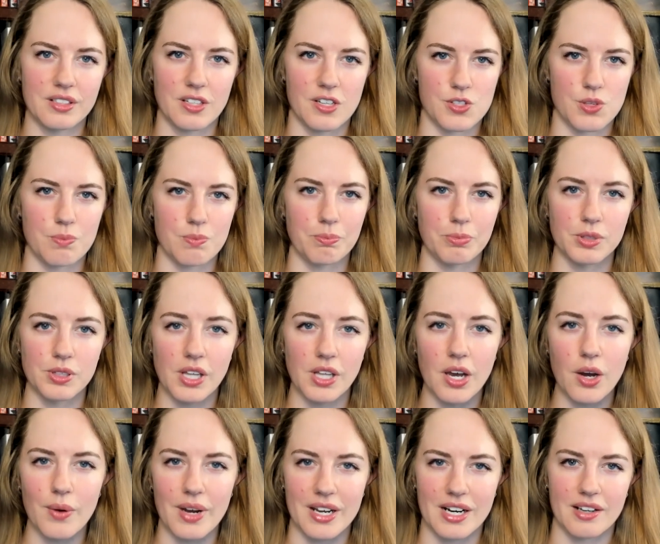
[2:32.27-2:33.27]
doesn't
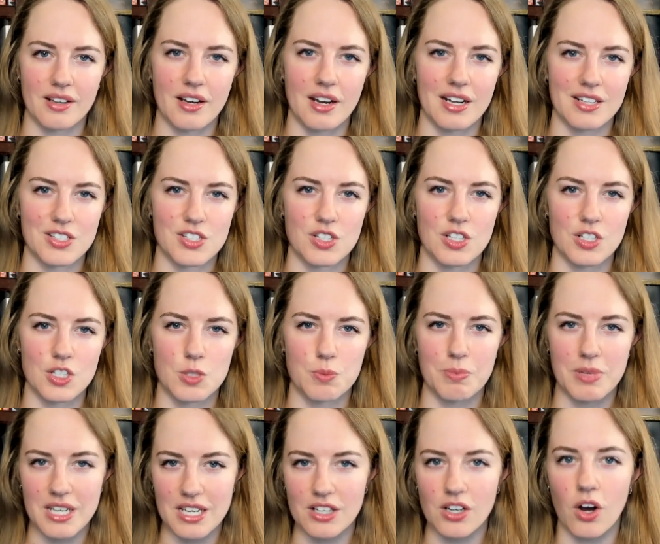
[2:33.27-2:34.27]
blow at a constant
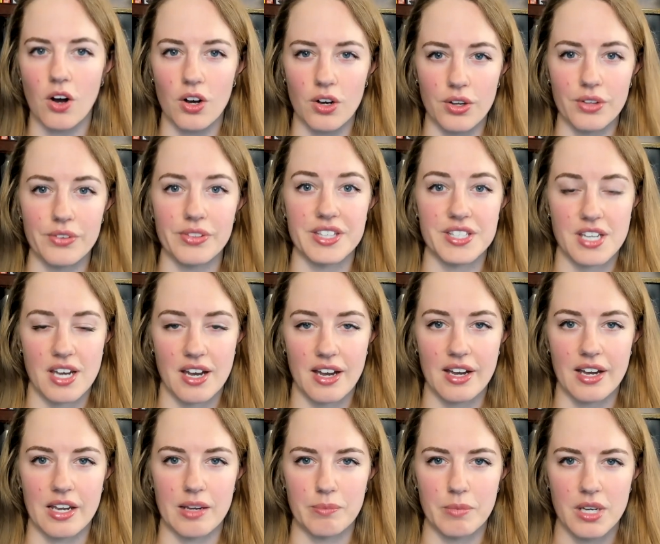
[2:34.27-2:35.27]
speed all the
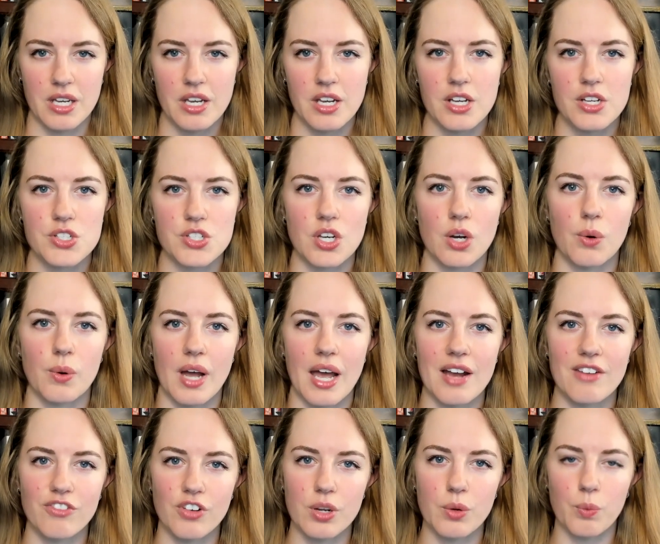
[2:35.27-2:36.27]
time, so
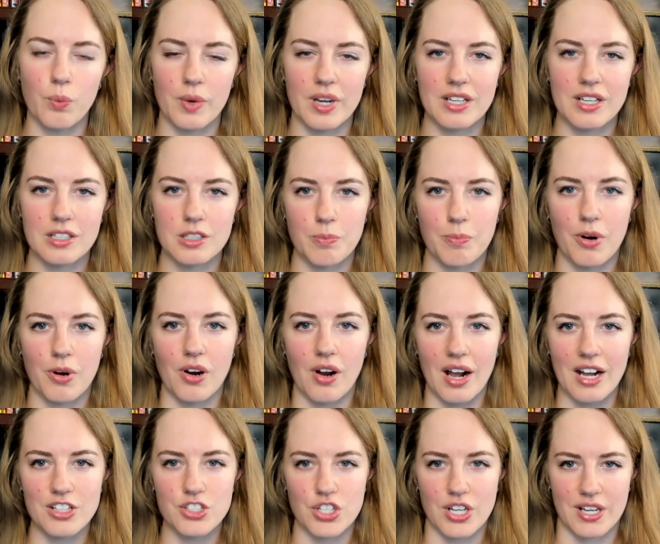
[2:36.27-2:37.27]
every wind
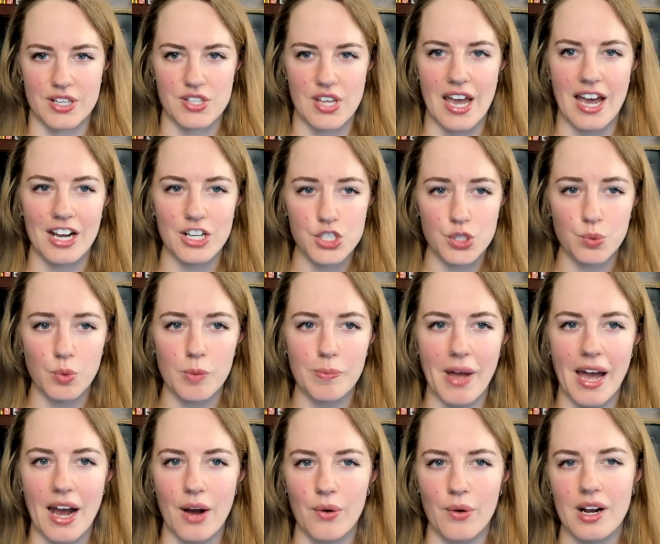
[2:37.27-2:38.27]
project's actual
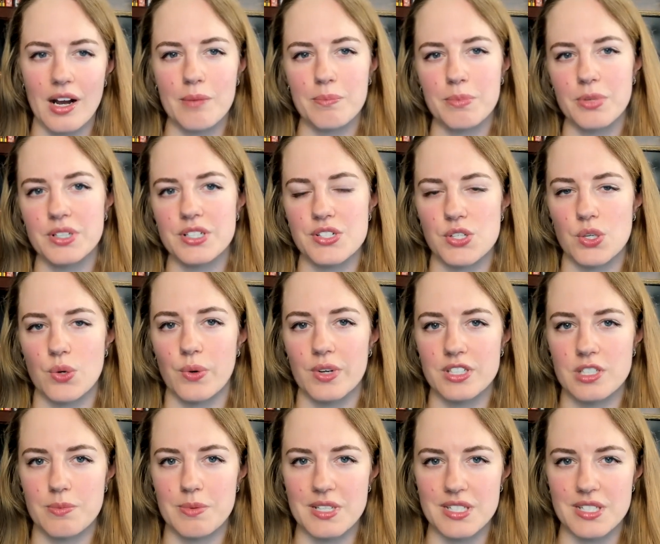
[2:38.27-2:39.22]
power output is going to be